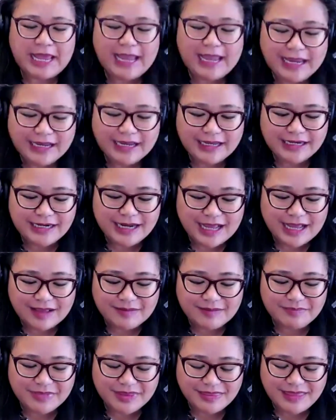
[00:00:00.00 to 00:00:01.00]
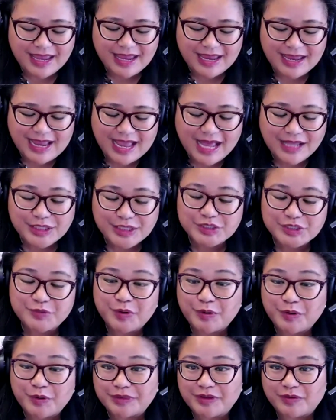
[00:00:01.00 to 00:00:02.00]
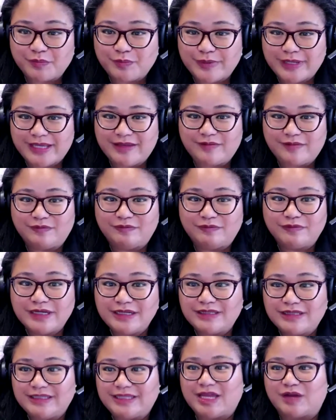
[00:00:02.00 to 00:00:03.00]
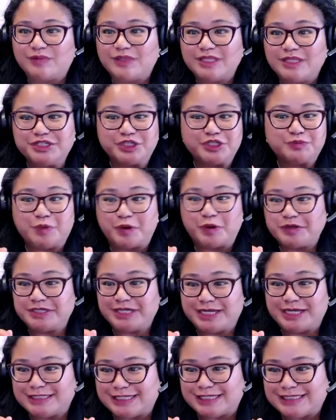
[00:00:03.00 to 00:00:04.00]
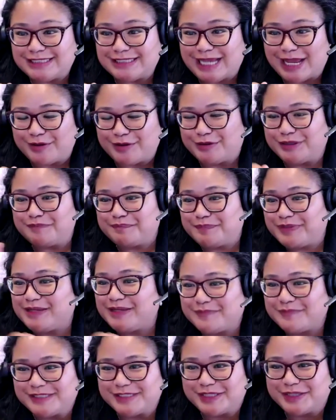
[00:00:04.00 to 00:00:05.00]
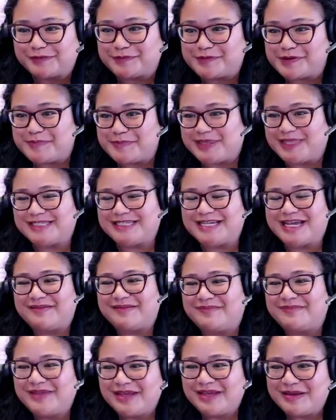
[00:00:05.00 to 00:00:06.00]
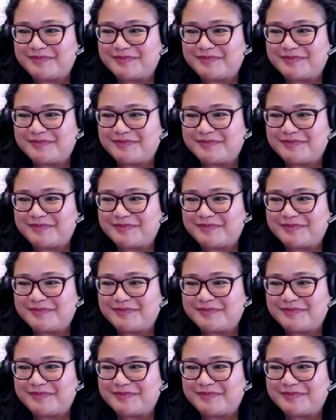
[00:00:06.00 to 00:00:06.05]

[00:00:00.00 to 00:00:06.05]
and they had this quote that really just spoke to us at South. And Pete was in the room at the time.